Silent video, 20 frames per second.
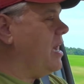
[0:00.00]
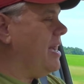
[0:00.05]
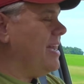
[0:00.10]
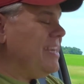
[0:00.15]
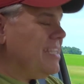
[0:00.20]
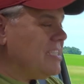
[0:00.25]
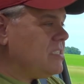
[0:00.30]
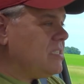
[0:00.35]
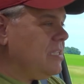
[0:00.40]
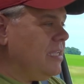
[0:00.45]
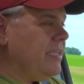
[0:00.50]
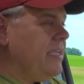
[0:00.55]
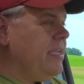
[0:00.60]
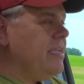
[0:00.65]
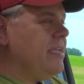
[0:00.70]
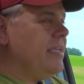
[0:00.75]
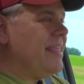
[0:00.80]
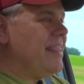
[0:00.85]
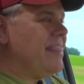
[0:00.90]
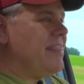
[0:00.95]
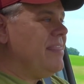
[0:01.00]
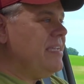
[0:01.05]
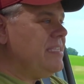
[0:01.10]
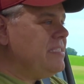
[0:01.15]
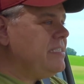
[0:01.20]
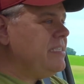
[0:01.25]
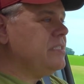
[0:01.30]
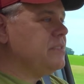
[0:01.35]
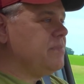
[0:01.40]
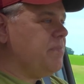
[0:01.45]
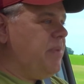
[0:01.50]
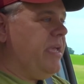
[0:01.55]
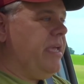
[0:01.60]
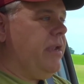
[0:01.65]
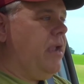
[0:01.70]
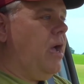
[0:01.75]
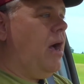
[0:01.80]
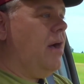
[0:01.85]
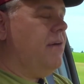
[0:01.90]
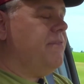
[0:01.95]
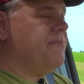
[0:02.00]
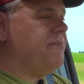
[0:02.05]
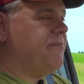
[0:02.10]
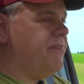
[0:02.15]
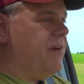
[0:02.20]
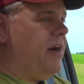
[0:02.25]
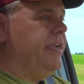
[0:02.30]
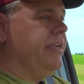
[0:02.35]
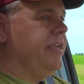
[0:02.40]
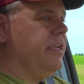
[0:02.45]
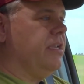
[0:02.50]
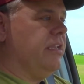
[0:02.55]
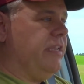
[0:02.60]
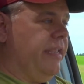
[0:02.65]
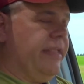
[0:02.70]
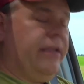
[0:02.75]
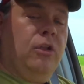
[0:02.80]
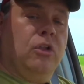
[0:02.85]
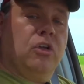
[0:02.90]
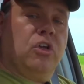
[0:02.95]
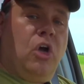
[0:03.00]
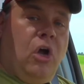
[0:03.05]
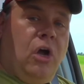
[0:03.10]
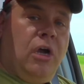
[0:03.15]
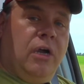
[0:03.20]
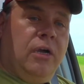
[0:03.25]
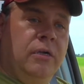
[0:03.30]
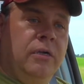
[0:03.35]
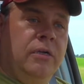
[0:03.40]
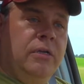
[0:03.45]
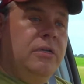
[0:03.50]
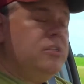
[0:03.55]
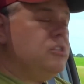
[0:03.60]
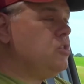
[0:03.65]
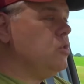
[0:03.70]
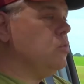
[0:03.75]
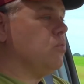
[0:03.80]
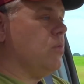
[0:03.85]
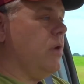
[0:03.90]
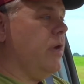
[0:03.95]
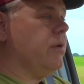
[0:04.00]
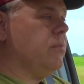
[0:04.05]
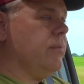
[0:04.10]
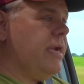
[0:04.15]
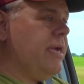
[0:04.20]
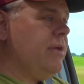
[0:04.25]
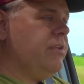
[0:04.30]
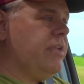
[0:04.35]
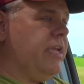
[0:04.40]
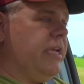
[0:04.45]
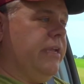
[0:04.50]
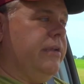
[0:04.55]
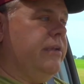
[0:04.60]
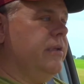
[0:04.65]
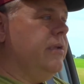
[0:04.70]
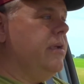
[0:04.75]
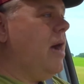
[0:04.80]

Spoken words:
honestly, this has been a fun little car to run around in.